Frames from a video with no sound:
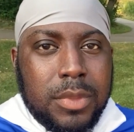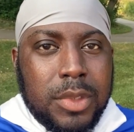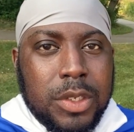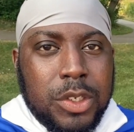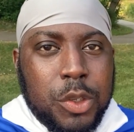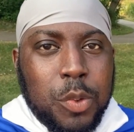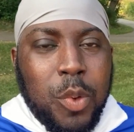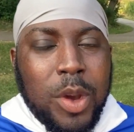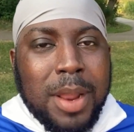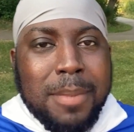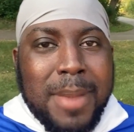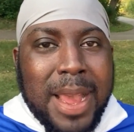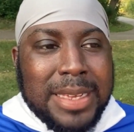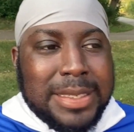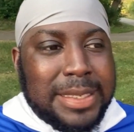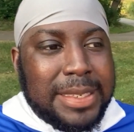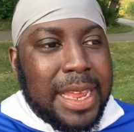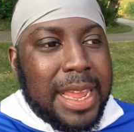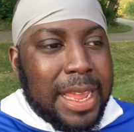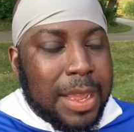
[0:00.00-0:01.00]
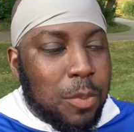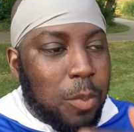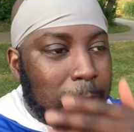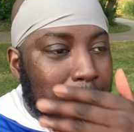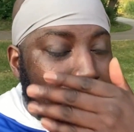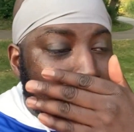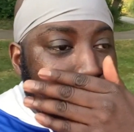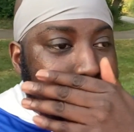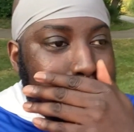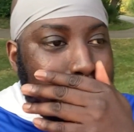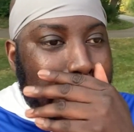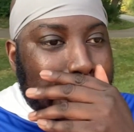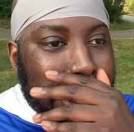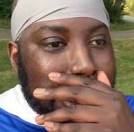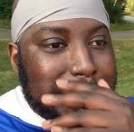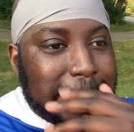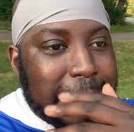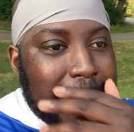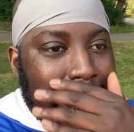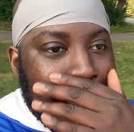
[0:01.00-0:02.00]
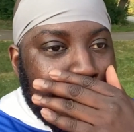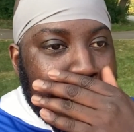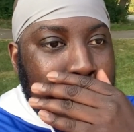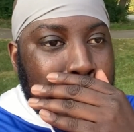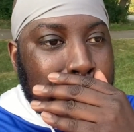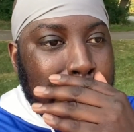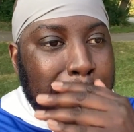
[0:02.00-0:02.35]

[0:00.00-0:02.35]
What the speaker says: So what am I saying? What I'm saying is that